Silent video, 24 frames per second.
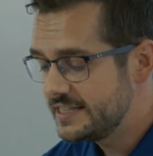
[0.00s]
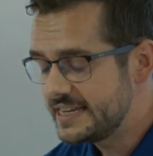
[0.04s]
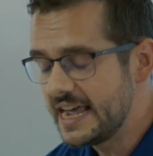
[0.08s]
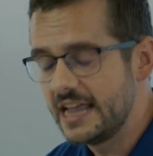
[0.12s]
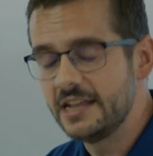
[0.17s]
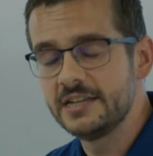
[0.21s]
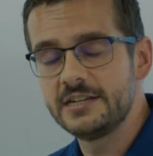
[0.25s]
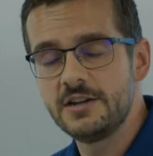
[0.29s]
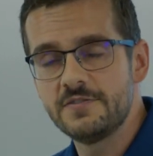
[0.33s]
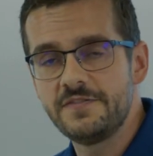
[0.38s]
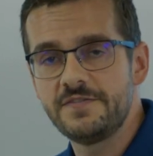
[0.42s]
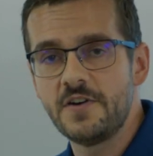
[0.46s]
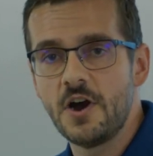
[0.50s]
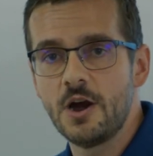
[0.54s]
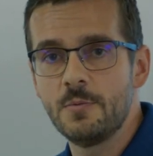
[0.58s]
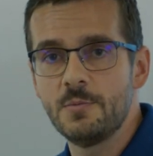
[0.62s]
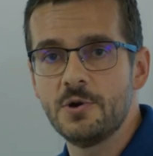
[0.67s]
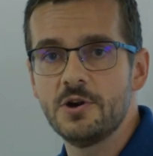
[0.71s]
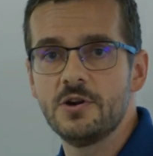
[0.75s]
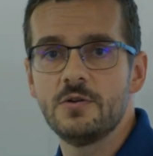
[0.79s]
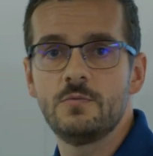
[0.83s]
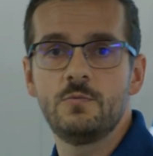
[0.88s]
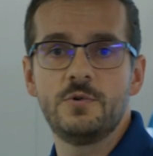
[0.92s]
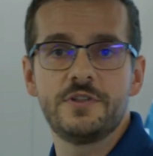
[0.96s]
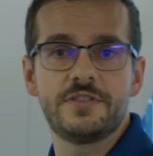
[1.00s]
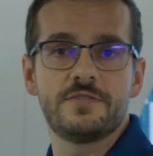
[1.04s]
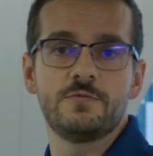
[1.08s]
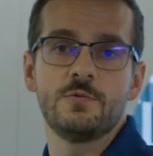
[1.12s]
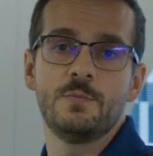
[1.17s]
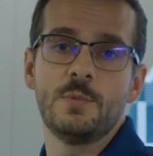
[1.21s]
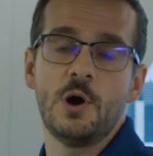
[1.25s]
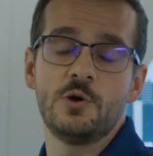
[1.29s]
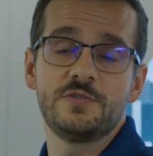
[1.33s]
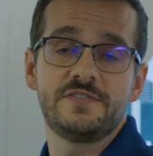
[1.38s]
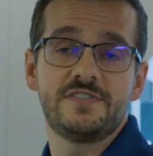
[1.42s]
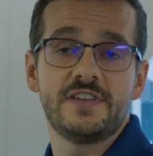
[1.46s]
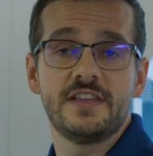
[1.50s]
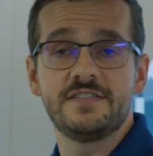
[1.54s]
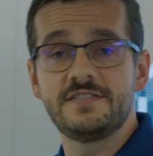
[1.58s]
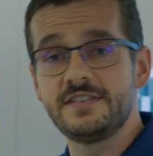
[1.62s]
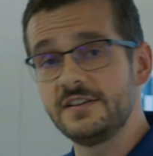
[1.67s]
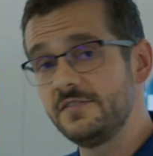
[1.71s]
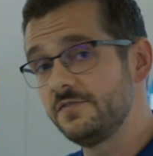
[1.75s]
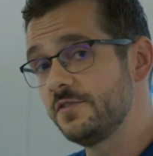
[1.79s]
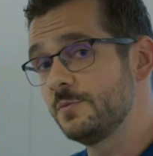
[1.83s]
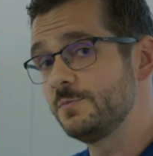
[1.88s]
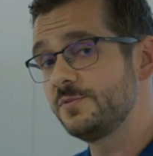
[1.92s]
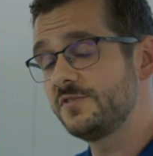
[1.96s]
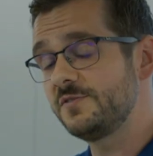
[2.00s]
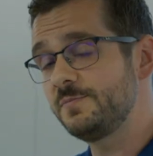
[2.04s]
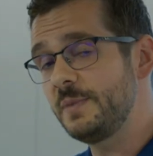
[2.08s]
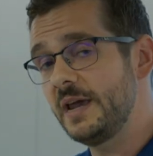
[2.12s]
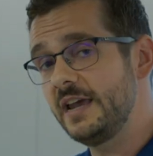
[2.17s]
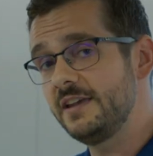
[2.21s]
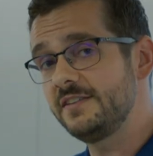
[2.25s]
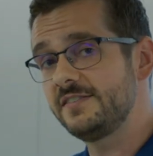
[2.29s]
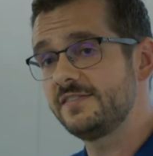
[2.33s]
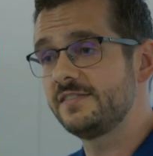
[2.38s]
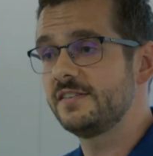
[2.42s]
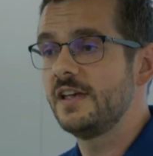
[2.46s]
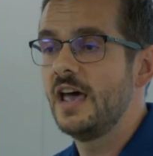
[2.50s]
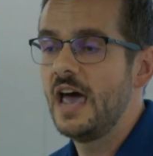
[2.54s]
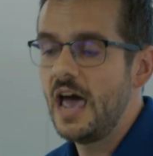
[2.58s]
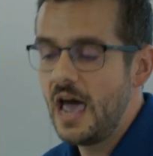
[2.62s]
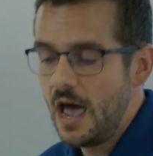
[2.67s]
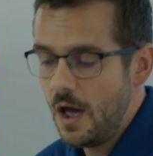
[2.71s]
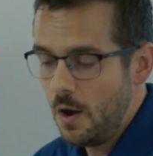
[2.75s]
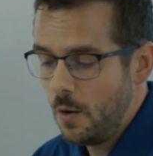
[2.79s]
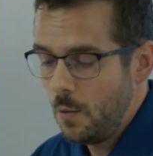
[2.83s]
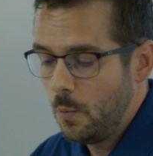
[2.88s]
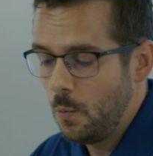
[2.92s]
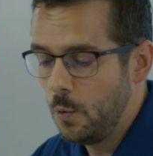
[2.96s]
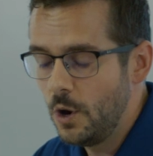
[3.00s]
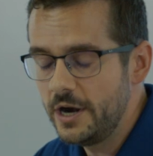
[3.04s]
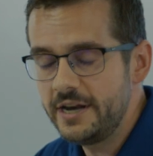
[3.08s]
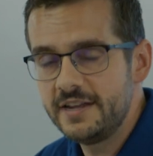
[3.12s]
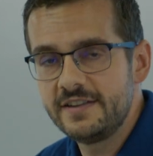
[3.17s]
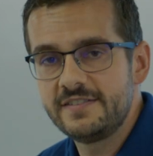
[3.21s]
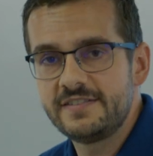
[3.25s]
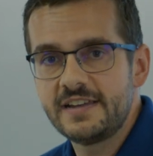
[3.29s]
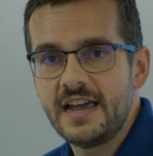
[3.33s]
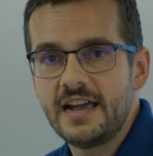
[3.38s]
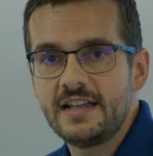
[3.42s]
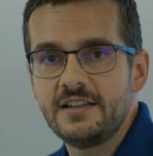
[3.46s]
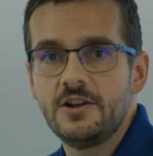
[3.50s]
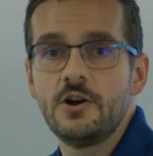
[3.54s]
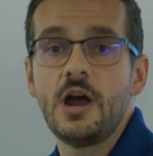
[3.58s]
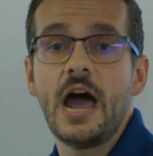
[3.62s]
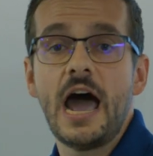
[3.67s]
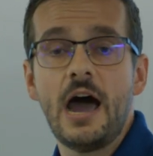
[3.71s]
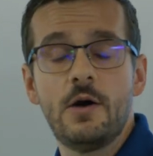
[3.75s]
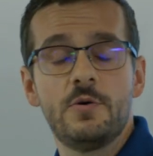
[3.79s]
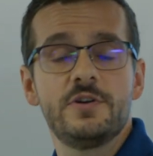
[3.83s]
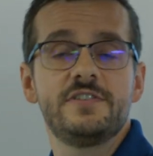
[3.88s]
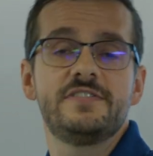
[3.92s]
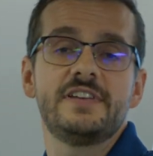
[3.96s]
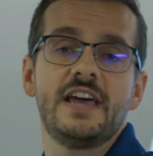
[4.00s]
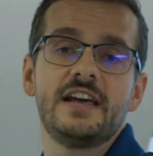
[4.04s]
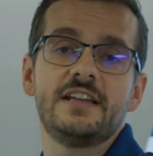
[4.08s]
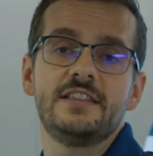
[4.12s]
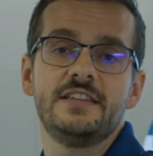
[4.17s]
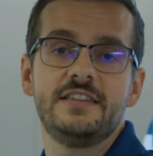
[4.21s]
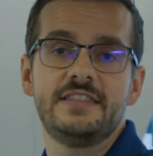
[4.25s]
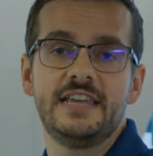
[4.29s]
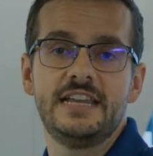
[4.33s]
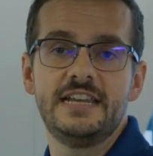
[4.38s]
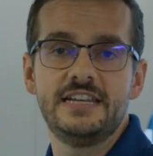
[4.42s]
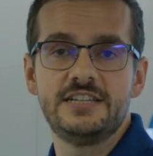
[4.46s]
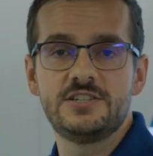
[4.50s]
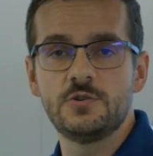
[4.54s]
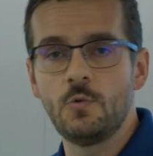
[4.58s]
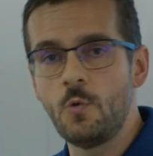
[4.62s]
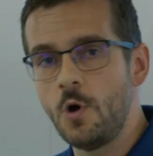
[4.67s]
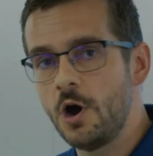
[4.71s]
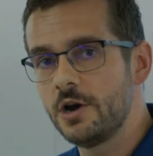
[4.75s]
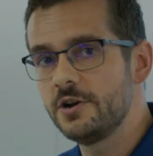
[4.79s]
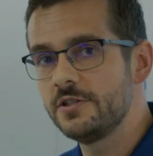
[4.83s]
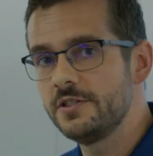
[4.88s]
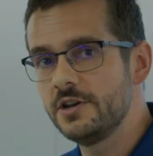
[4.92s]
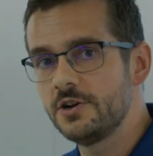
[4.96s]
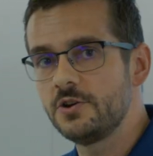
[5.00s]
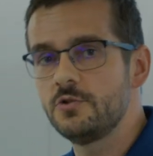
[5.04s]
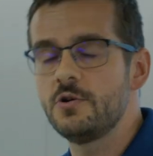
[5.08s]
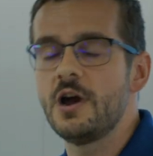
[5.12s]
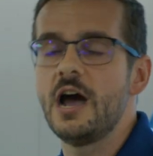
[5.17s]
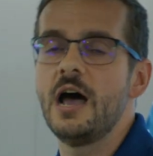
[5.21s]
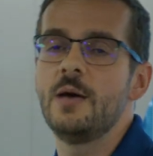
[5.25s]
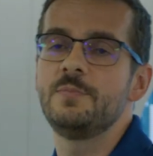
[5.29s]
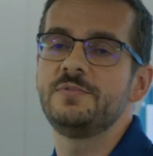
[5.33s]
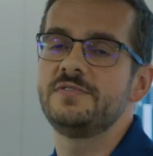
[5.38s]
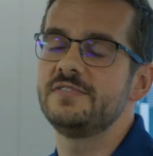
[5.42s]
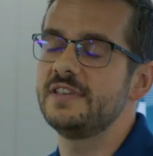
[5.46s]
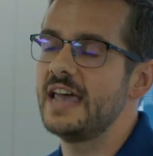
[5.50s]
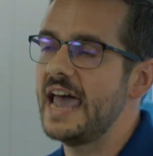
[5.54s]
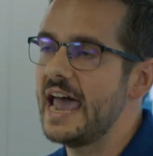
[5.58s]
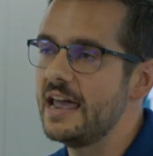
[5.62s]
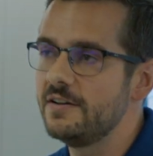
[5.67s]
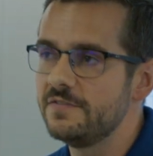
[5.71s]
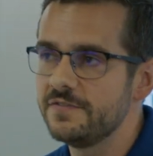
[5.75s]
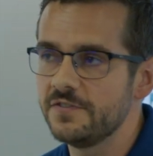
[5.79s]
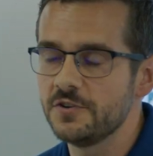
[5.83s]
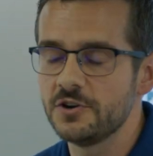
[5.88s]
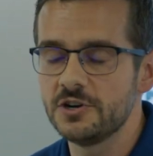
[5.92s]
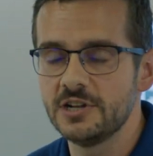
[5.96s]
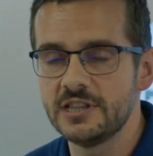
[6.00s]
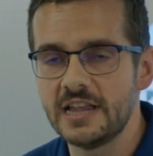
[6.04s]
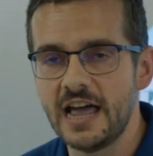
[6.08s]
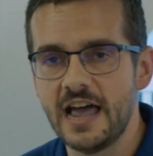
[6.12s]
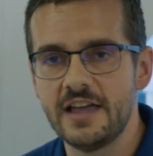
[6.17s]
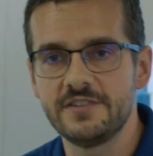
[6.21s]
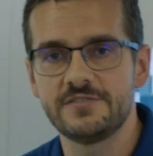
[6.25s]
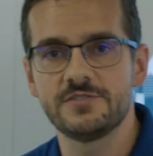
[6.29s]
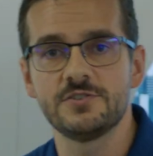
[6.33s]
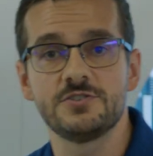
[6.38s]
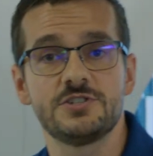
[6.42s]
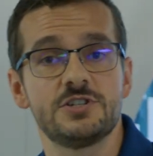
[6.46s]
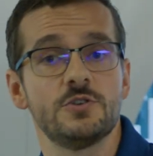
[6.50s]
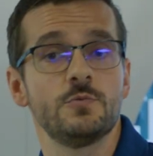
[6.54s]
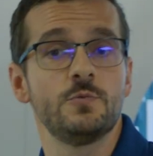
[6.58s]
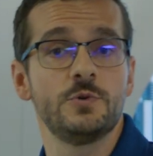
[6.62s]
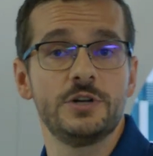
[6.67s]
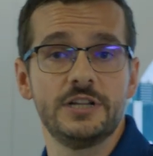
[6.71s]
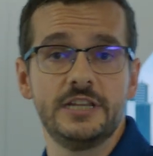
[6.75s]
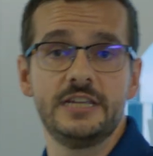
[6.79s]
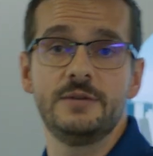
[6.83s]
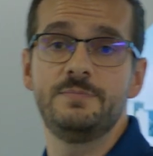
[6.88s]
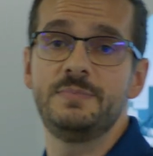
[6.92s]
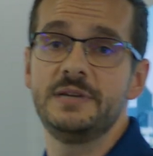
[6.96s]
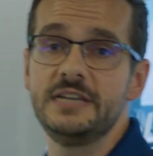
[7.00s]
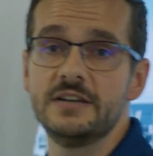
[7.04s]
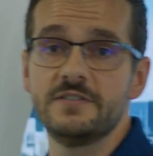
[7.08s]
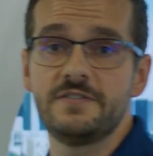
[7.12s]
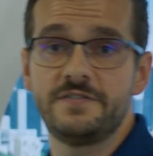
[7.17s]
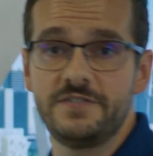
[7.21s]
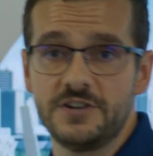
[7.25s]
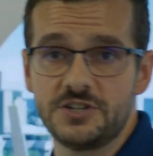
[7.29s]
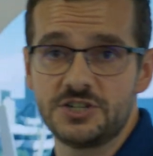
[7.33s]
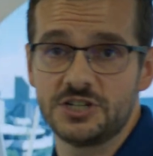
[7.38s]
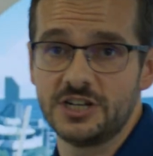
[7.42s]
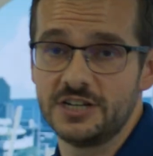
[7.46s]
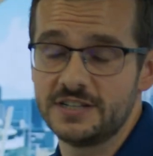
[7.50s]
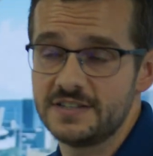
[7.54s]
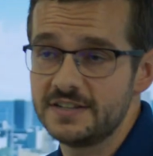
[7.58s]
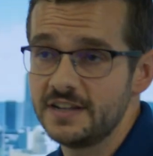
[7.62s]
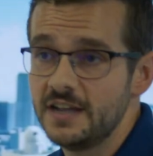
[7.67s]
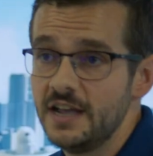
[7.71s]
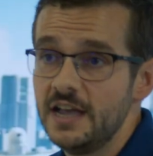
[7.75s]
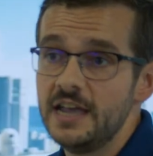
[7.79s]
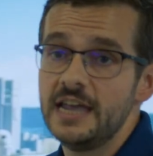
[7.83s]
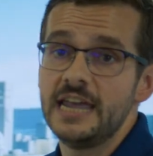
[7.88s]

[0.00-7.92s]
telling a farmer with remote sensing from space how exactly they need to water their crops, add fertilizer to really be efficient